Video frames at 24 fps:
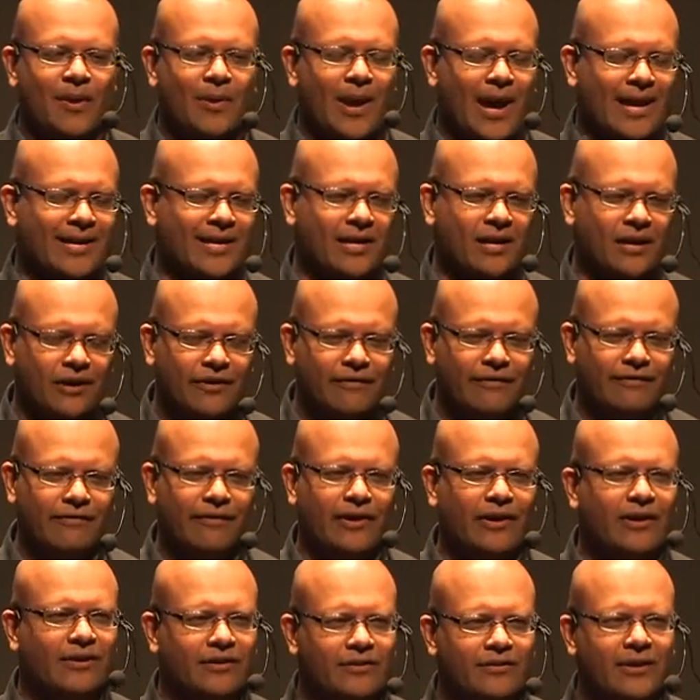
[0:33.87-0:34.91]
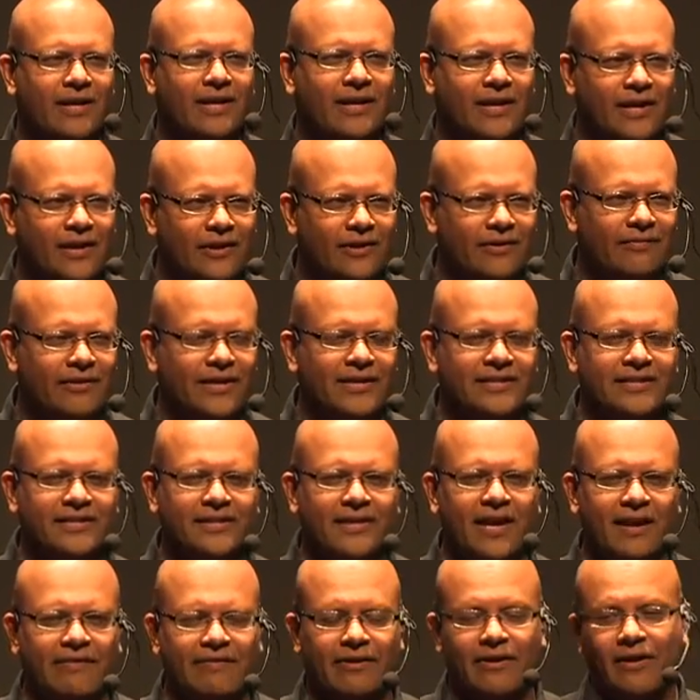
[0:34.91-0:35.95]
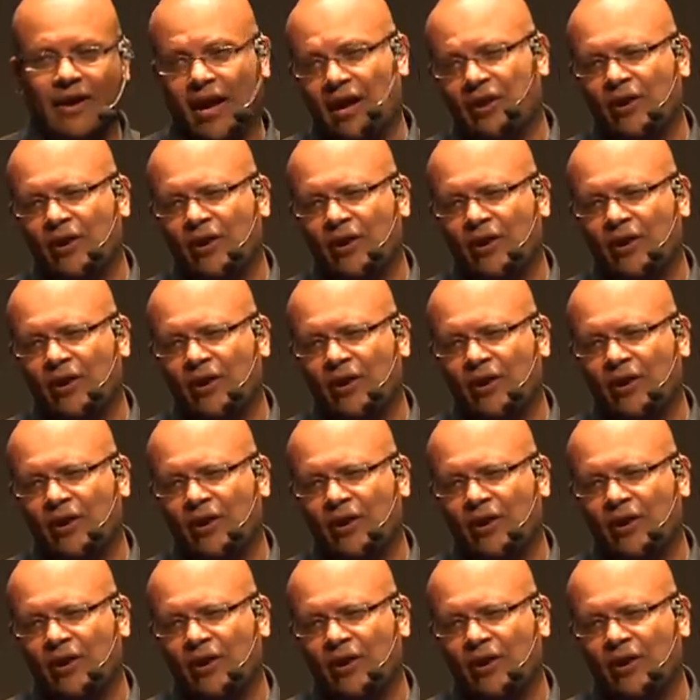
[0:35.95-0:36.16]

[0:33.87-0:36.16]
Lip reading: We had a lot of fun doing a lot of things together,